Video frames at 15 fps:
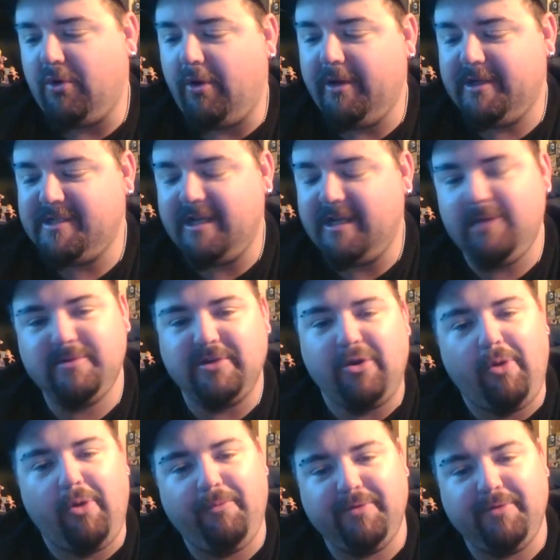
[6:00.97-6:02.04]
you can tell it was a
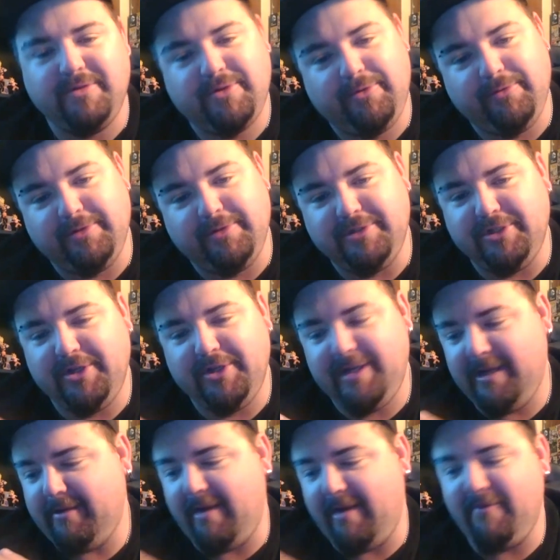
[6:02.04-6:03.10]
conference call because you could
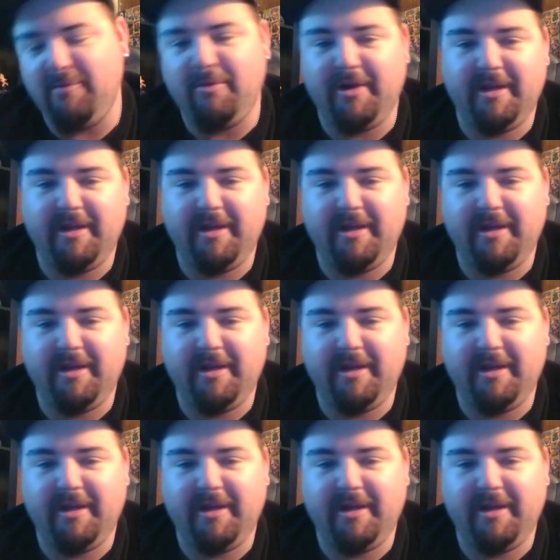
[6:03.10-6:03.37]
hear everybody